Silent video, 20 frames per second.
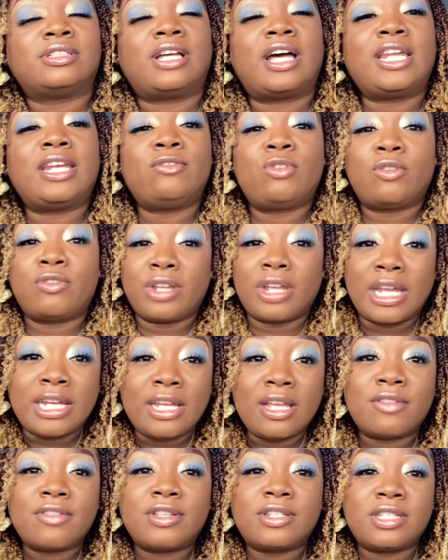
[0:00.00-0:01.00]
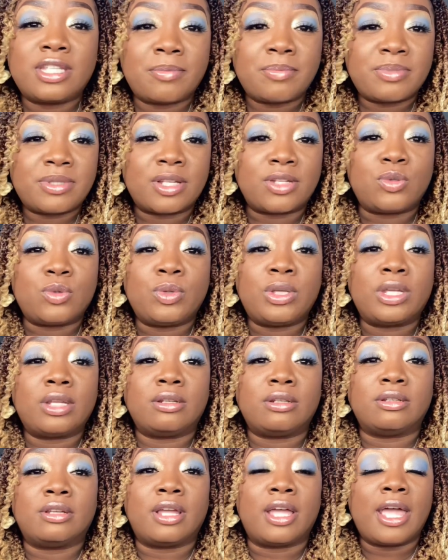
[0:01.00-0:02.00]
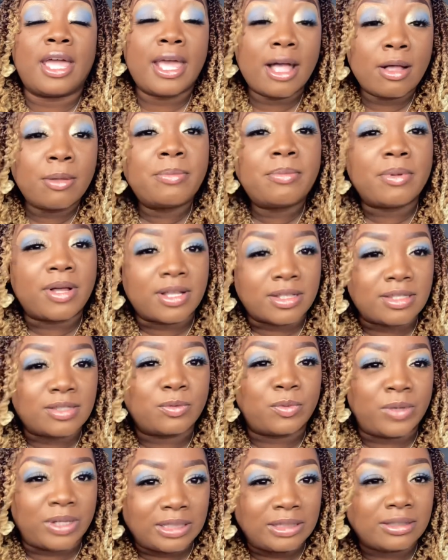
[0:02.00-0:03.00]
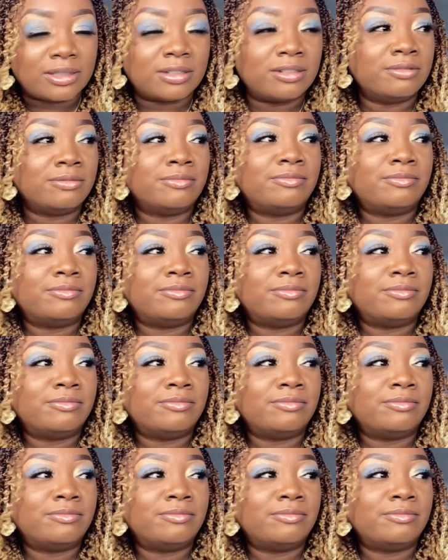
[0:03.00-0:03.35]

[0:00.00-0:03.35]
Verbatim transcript: And if you have any other tips that you can help us with,